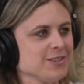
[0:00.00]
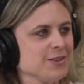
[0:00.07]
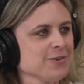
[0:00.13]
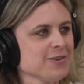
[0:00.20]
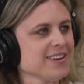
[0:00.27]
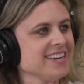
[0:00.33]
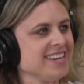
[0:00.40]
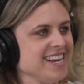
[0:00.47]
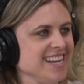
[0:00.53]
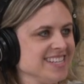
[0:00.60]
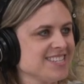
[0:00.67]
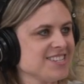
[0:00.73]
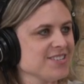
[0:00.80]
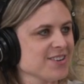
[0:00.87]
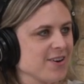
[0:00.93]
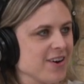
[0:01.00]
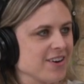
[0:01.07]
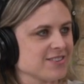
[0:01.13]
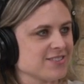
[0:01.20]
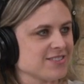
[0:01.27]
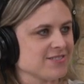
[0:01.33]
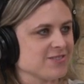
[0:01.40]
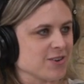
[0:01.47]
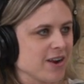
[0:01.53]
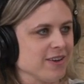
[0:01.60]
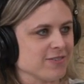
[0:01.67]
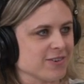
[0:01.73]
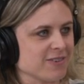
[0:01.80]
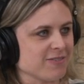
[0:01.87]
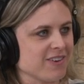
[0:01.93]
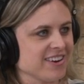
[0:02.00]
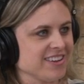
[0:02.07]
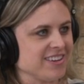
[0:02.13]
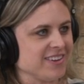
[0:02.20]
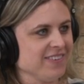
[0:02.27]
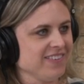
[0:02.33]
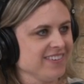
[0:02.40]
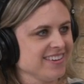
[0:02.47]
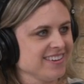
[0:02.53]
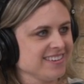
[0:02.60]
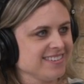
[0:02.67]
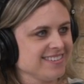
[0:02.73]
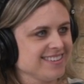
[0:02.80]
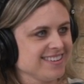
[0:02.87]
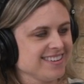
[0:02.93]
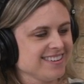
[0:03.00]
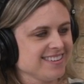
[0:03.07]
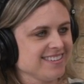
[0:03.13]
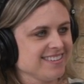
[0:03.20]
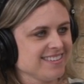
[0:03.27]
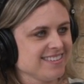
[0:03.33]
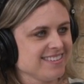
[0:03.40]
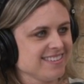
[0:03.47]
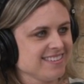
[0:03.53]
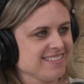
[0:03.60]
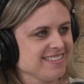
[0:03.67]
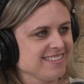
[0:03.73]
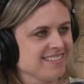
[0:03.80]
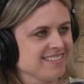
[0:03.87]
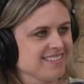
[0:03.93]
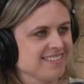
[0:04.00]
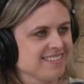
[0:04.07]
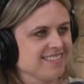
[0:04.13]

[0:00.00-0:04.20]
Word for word: you were an Instacart driver, weren't you? Yeah. Oh,